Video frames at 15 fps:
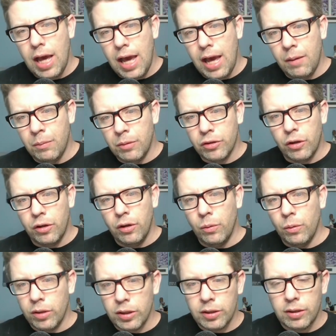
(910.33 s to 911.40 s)
and Missouri
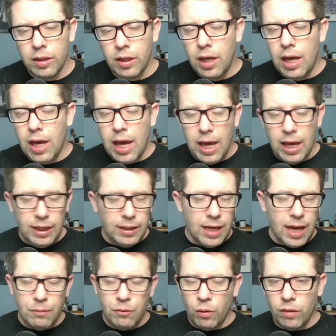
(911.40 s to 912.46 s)
was a
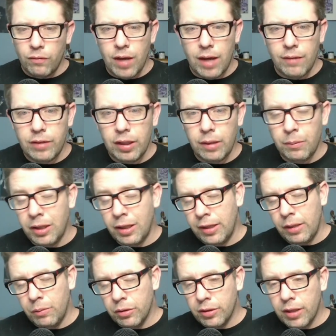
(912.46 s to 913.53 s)
top 25 team in the
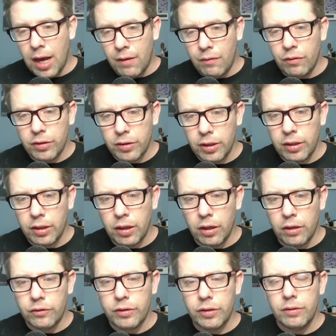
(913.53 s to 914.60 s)
deepest conference in the
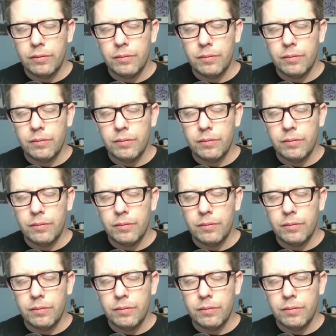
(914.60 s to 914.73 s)
country.